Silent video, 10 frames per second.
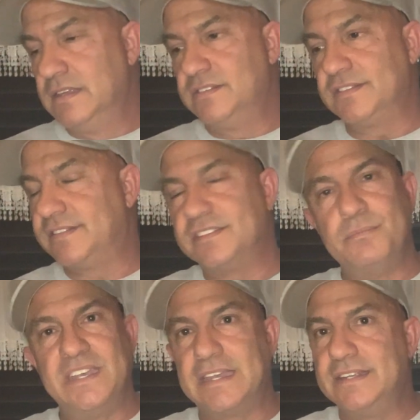just
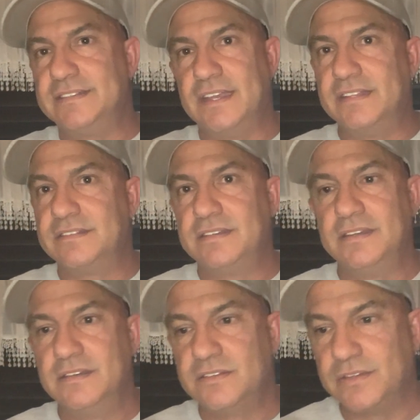doesn't make any sense.
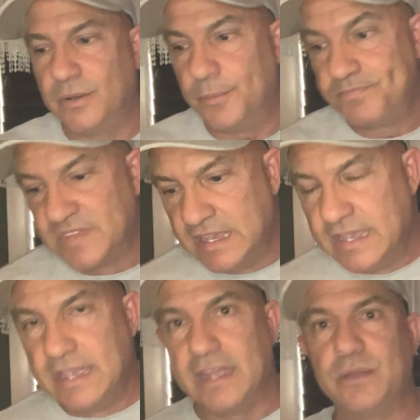So
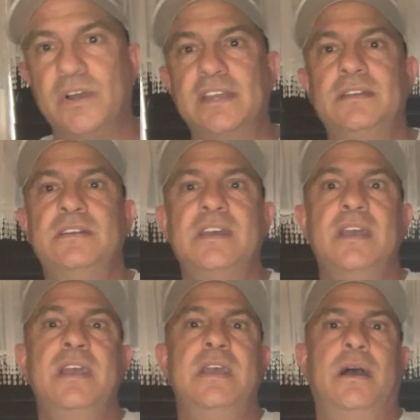anyway,
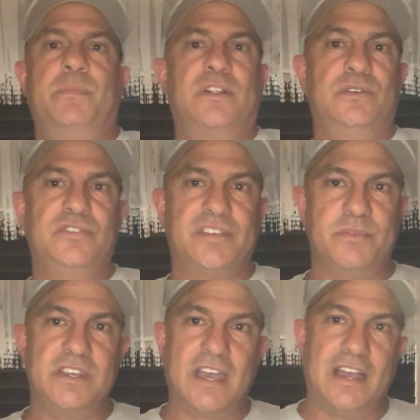I'm going to lose some
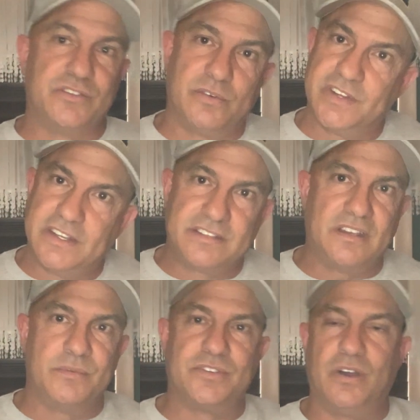of you guys over this.
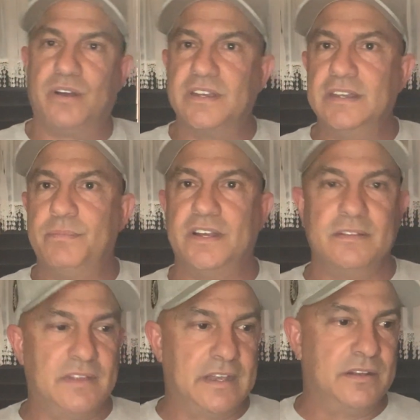I'm sorry,
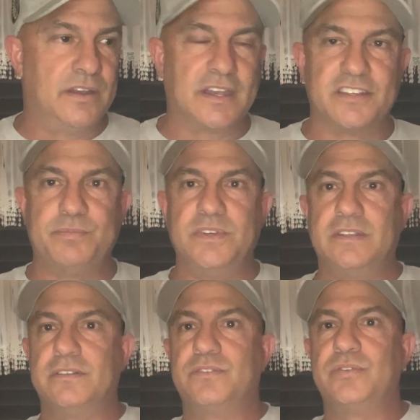but, you know, I got to
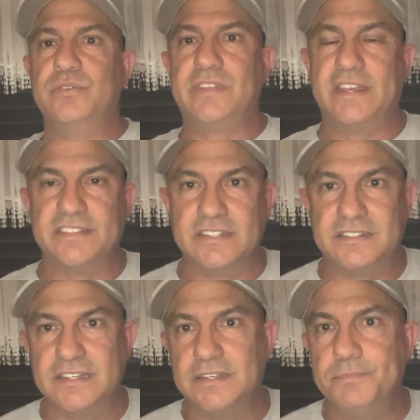speak the truth as I
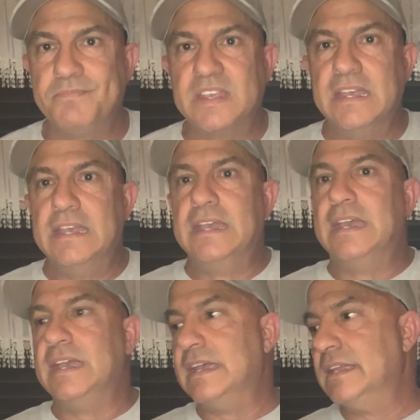see it.
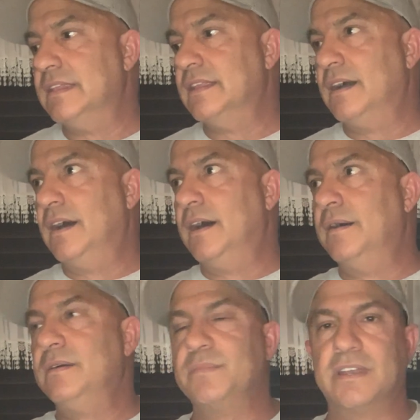And
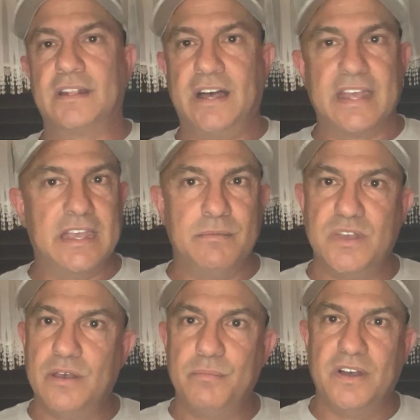we get a lot of hate
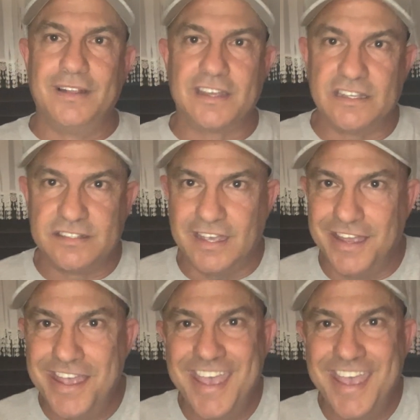mail, but like I said,